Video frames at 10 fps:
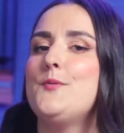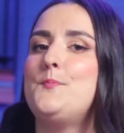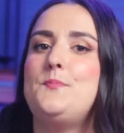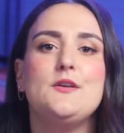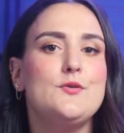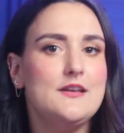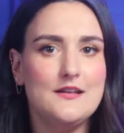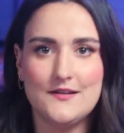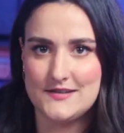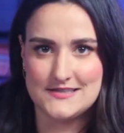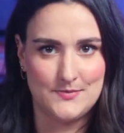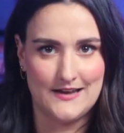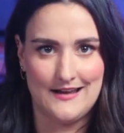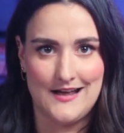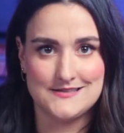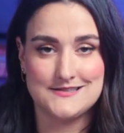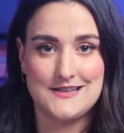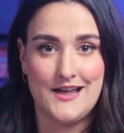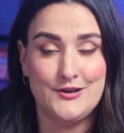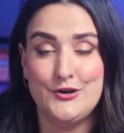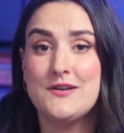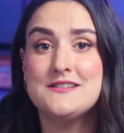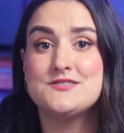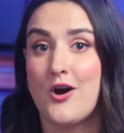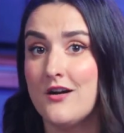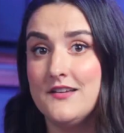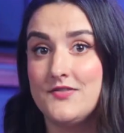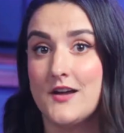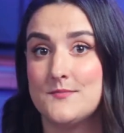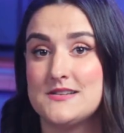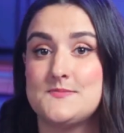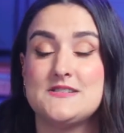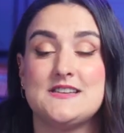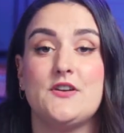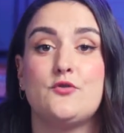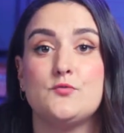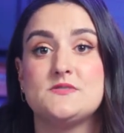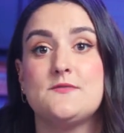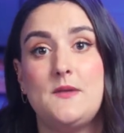The beauty of display ads is that you can target them to specific groups of